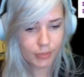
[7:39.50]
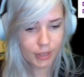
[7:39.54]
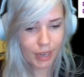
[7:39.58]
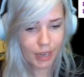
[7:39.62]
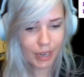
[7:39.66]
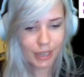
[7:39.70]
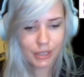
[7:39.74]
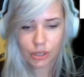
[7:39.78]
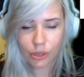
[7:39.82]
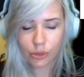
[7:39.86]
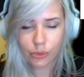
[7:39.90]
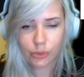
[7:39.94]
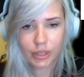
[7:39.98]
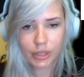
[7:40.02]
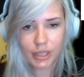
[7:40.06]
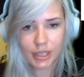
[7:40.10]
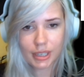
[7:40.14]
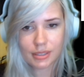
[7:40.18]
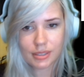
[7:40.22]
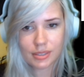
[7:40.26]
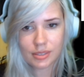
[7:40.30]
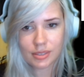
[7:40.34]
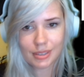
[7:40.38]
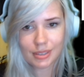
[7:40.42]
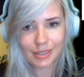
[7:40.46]
I don't think
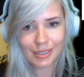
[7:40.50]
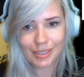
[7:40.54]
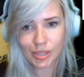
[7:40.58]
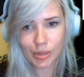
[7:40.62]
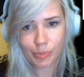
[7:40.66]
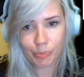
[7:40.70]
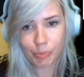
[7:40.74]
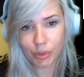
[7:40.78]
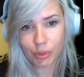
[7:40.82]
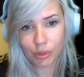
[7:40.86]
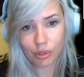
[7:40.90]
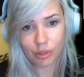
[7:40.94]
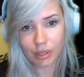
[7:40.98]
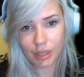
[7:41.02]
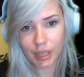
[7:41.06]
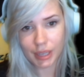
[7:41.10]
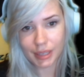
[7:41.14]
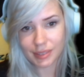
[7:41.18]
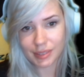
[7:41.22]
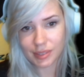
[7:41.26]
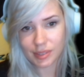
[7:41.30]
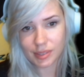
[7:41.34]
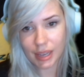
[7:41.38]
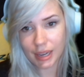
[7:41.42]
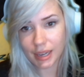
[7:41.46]
it's as simple
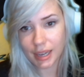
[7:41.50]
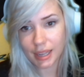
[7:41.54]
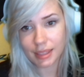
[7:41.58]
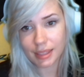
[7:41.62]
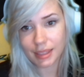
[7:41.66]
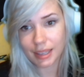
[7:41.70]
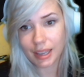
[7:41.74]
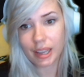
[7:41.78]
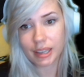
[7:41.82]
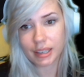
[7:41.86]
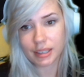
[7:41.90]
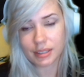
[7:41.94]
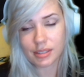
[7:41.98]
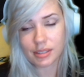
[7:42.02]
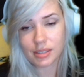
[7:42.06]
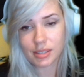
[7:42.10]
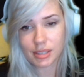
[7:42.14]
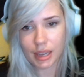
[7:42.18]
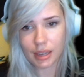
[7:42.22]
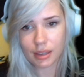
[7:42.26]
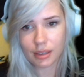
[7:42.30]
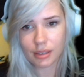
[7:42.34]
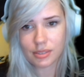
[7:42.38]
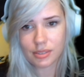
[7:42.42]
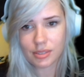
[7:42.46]
as anything I can
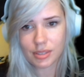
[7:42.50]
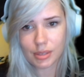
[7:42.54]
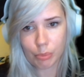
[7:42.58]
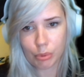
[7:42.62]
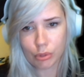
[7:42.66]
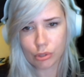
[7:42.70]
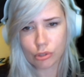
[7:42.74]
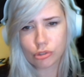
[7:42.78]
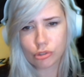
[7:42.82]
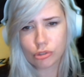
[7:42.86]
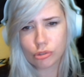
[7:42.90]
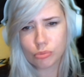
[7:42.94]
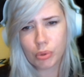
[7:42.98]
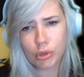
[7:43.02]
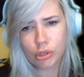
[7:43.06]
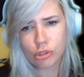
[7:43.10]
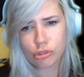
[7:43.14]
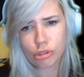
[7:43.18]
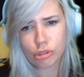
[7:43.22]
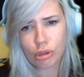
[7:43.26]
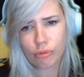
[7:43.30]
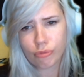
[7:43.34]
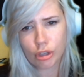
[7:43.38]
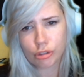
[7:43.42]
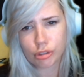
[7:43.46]
say. As simple as just put
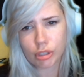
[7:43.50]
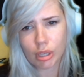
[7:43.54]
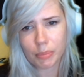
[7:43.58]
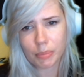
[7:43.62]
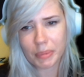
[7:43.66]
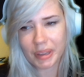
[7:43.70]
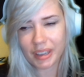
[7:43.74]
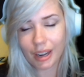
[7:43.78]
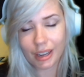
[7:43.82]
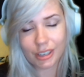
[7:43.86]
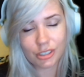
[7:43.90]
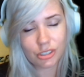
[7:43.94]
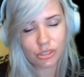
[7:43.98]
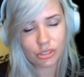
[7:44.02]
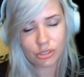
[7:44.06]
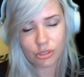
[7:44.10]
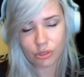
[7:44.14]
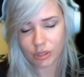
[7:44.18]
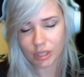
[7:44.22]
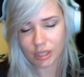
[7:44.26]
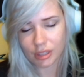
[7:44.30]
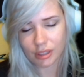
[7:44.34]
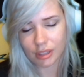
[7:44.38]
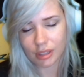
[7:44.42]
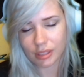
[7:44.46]
yourself out there, man. I just don't
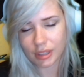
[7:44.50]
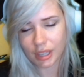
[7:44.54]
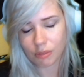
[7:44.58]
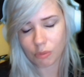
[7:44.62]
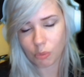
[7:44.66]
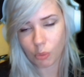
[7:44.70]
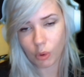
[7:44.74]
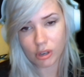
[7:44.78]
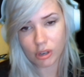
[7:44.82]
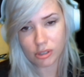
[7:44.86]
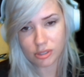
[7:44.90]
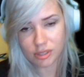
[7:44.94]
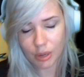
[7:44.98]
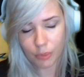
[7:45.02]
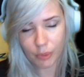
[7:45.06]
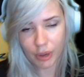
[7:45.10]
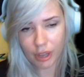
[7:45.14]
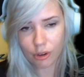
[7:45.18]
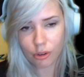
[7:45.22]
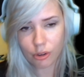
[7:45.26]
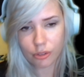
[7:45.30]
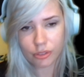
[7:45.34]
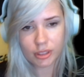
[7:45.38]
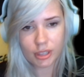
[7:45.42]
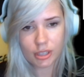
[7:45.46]
think that works that way. I
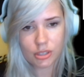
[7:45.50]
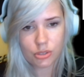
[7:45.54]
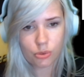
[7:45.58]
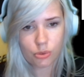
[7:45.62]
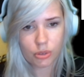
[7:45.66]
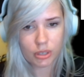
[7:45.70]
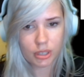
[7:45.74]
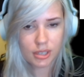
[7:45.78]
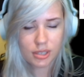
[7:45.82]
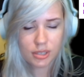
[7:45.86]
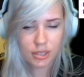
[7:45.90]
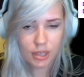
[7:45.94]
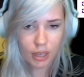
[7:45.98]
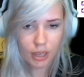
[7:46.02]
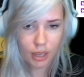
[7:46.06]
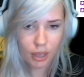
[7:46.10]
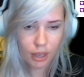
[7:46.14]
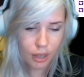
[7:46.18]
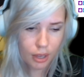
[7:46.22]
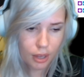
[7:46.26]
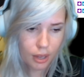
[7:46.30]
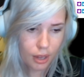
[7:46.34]
don't think that's realistic.